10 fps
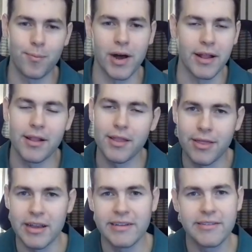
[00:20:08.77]
but
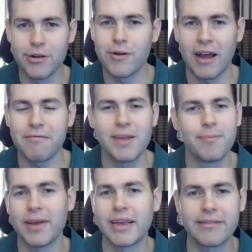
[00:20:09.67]
these do have the
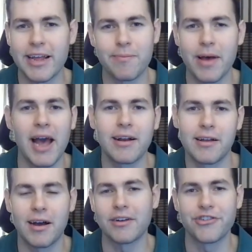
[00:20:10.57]
biggest
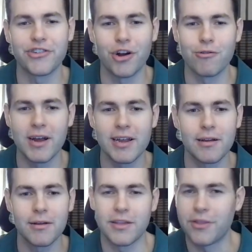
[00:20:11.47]
impact on show rate.
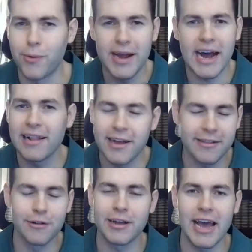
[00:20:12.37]
And the way I like
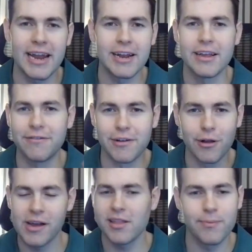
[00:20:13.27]
to look at it, if you
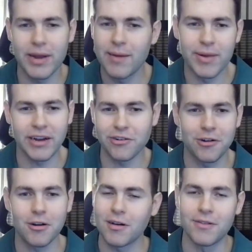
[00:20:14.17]
look at the big
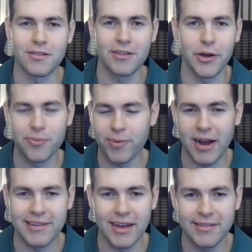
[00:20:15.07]
picture of the sales
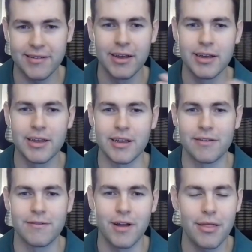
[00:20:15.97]
process,
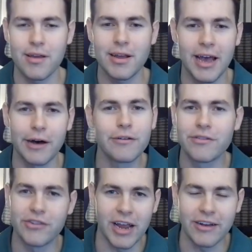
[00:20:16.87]
if nothing else
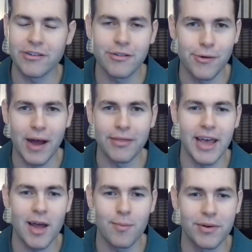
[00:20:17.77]
changes throughout
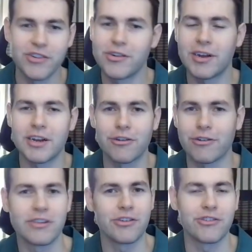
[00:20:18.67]
that, but you can
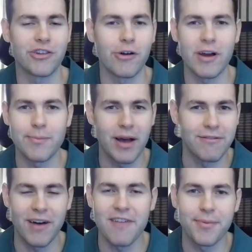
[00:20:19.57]
increase your show rate by
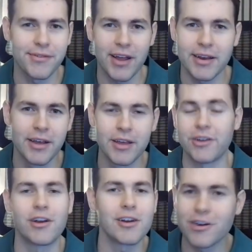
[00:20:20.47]
5%,
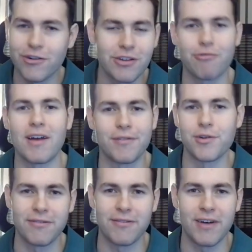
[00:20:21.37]
you're going to increase
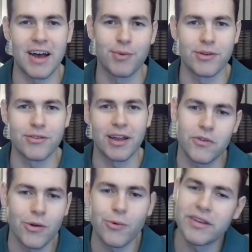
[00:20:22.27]
revenue by 5%.
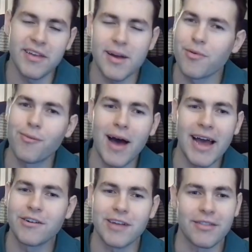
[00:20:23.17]
So we set up
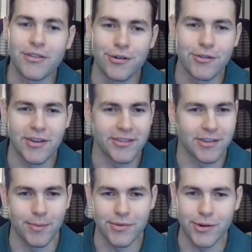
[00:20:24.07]
reminders on 2
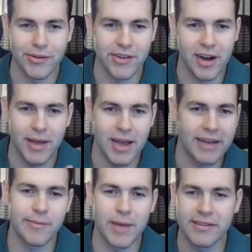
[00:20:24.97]
systems. So we set up
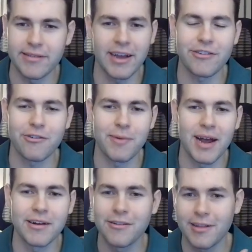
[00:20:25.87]
SMS text
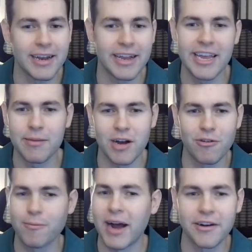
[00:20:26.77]
reminders and then email
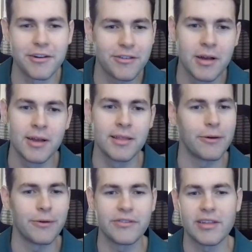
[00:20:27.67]
reminders.
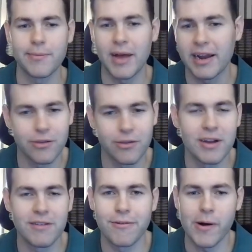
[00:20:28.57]
Then we set them at a
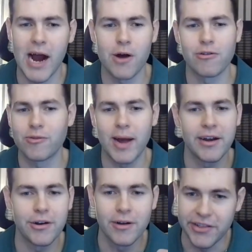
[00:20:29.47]
24-hour
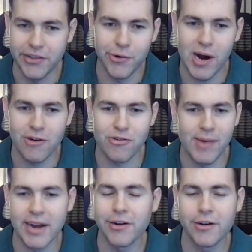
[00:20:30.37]
reminder, a 2-hour
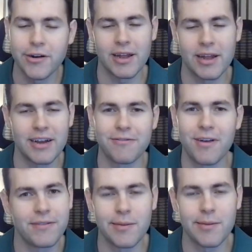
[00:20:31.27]
reminder, and a
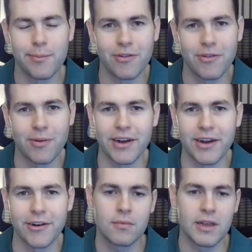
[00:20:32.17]
15-minute
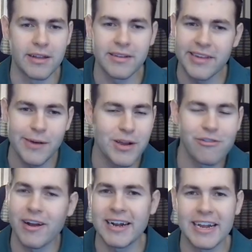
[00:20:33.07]
reminder. And let's say we
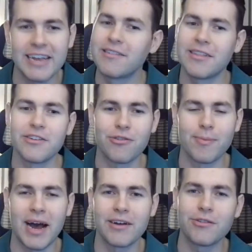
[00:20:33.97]
credit each of these
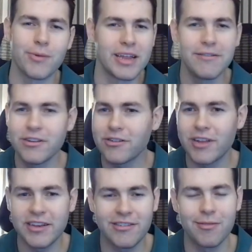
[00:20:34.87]
reminders with even just
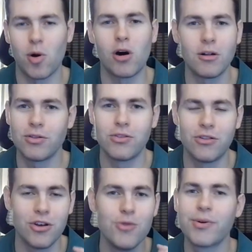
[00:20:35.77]
a small
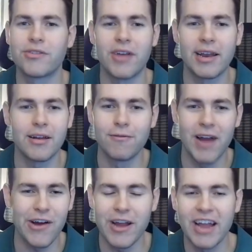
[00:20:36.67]
2%
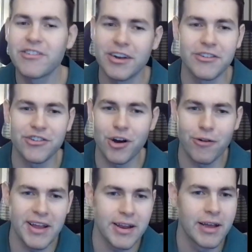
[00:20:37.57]
variation in show
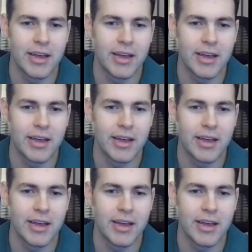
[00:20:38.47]
rate.